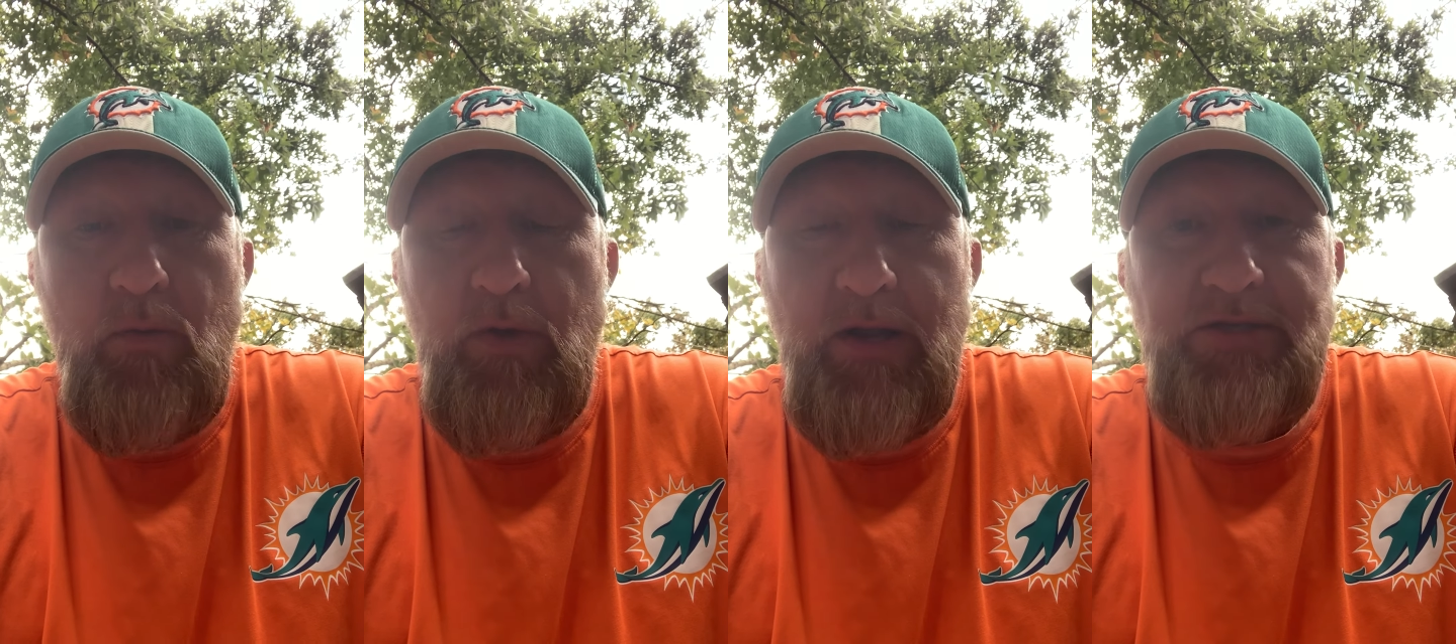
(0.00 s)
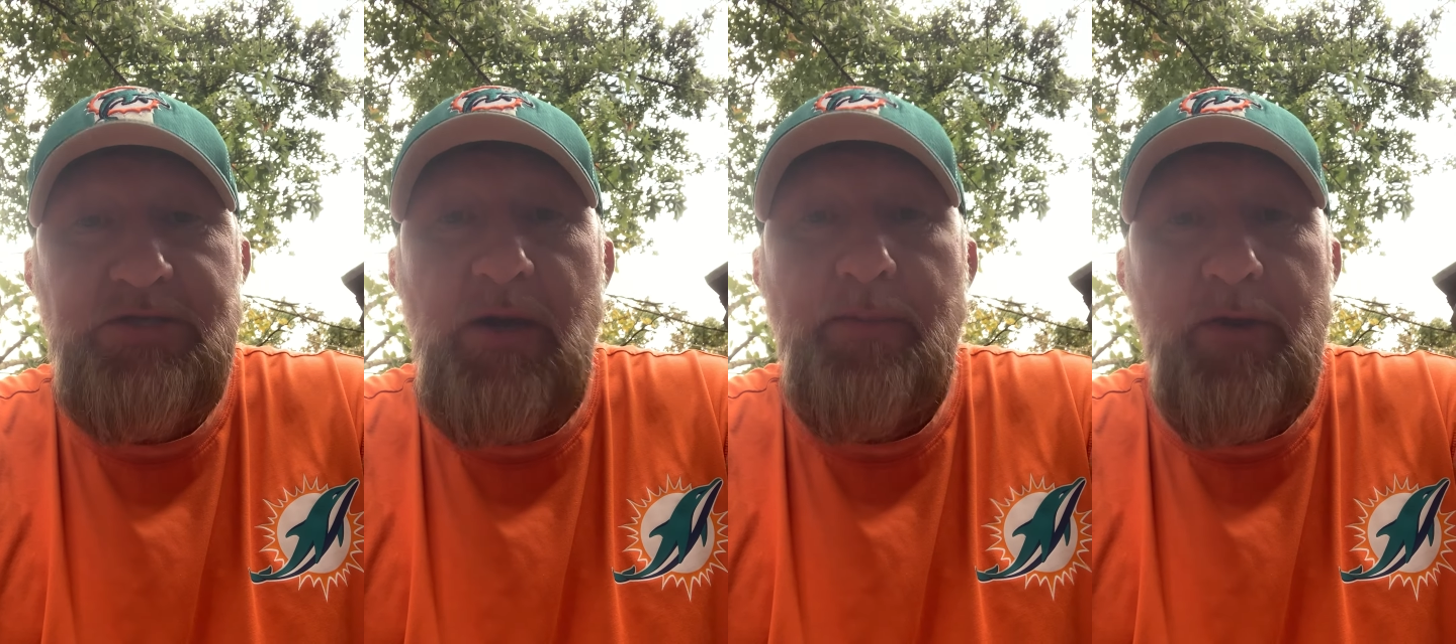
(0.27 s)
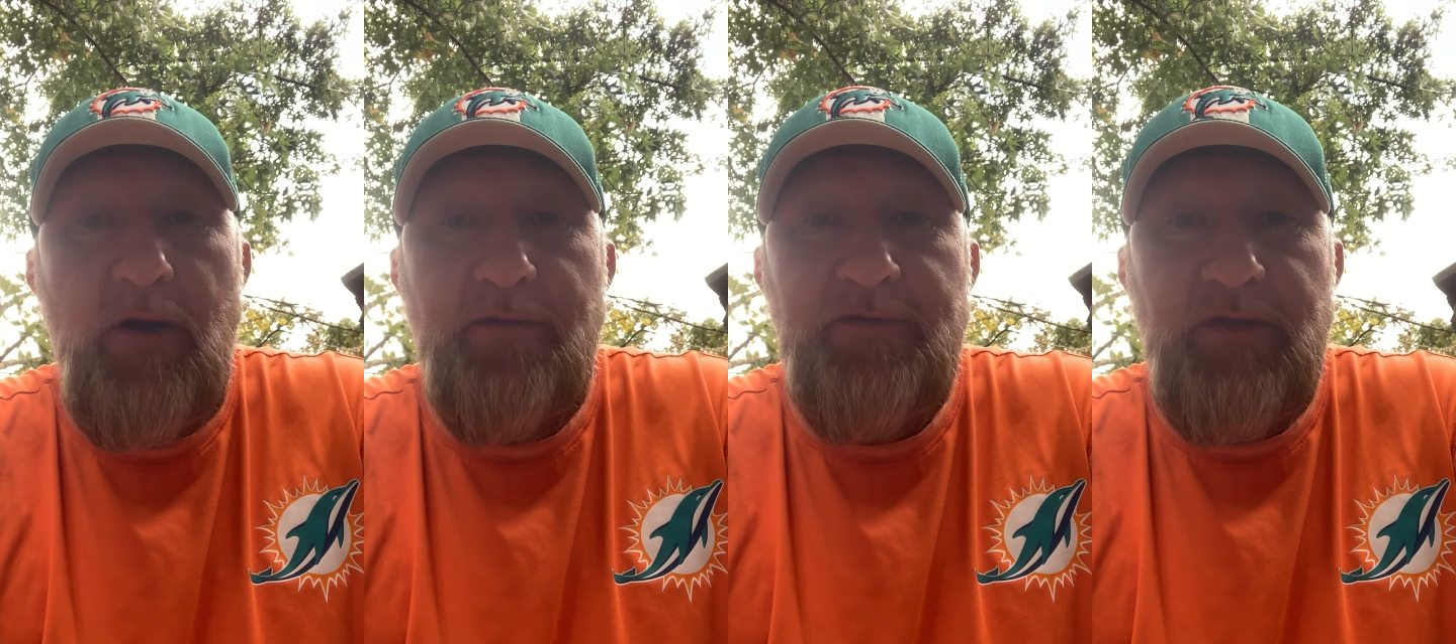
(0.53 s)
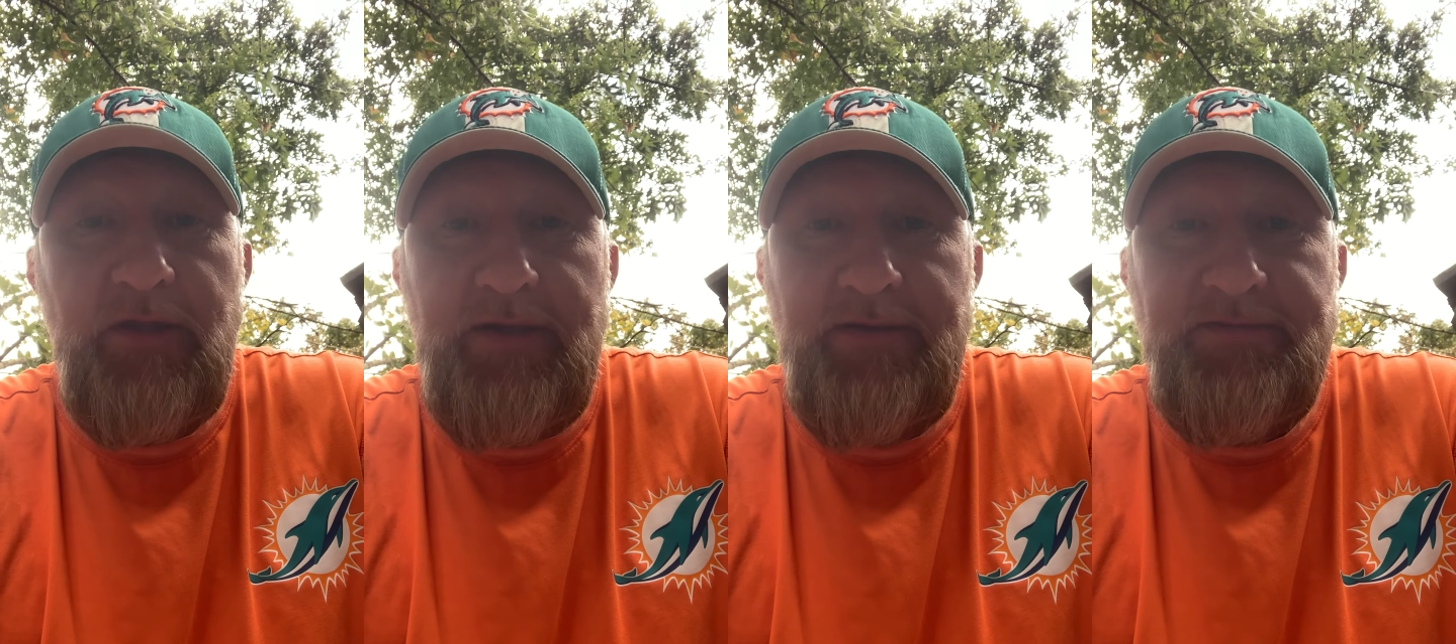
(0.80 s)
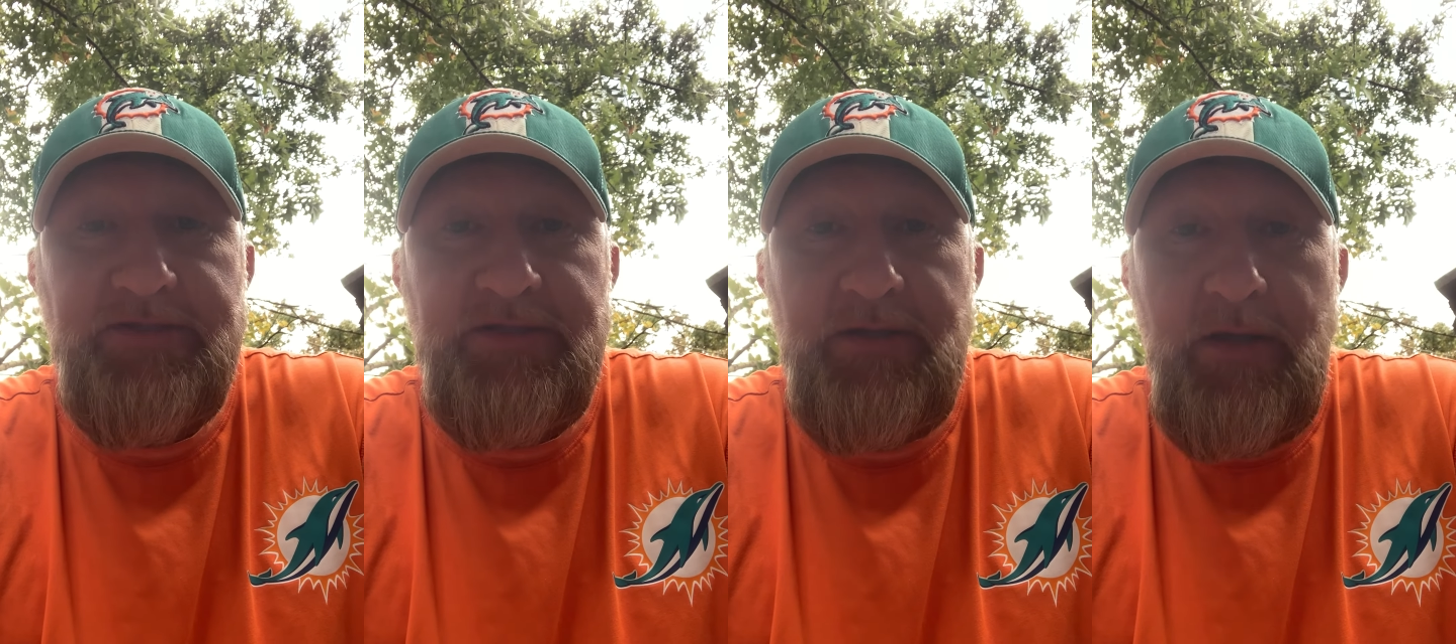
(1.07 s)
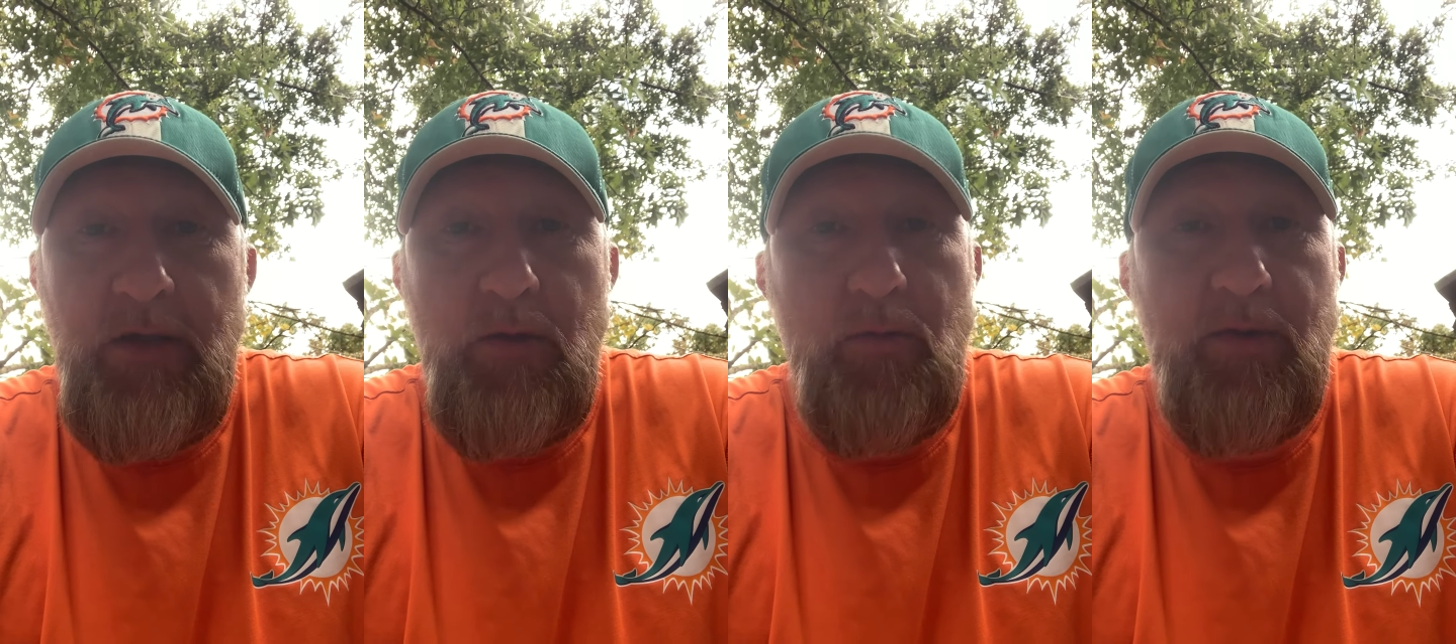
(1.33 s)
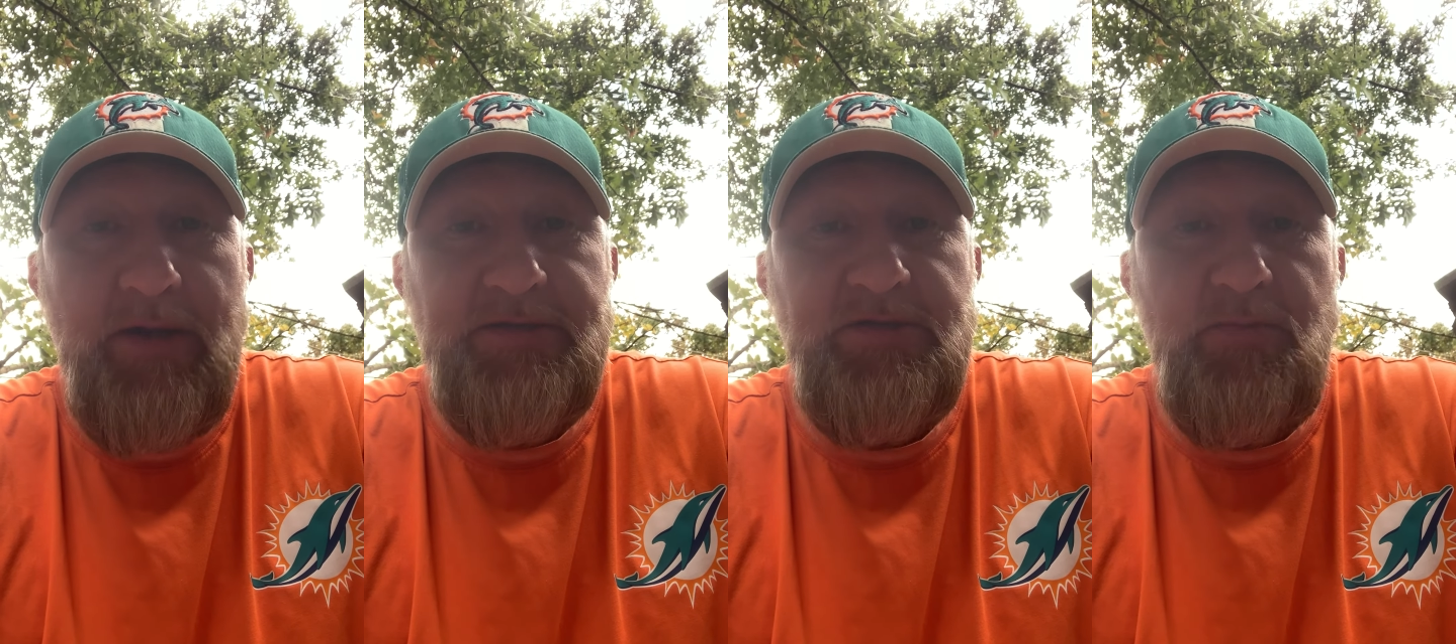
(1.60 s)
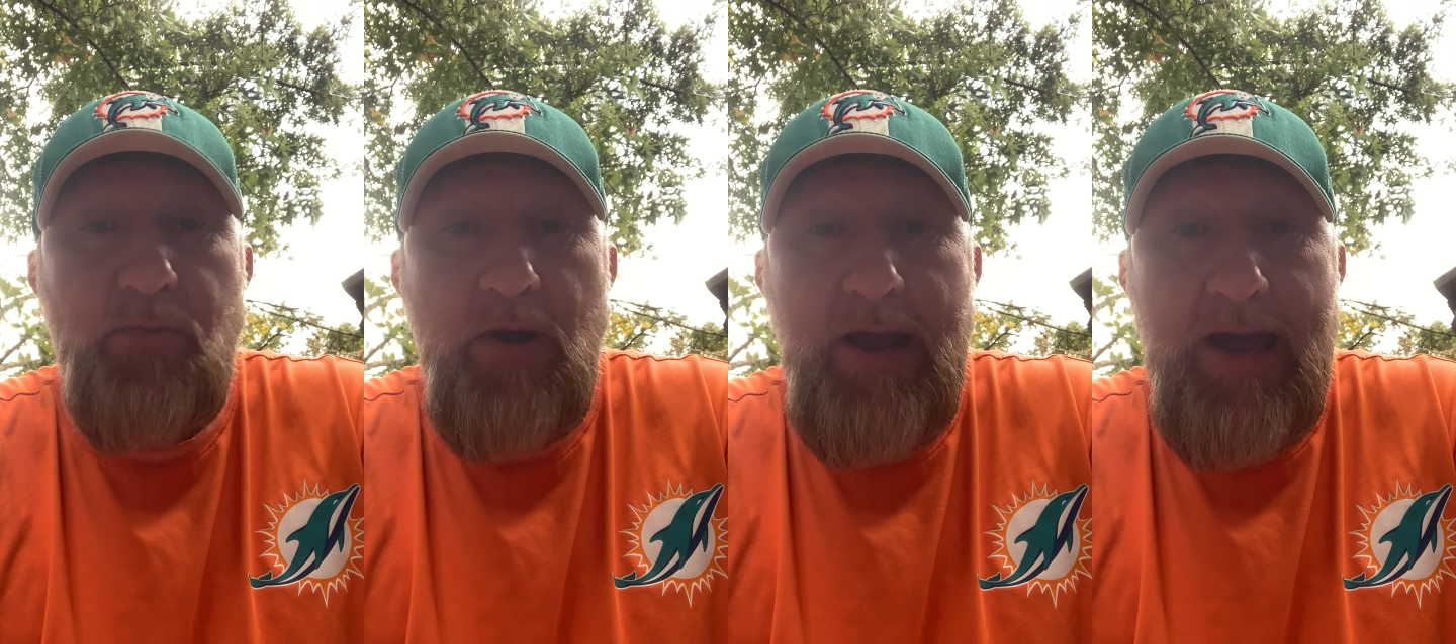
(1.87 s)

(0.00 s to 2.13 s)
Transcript: we're not jumping off cliffs. We're not super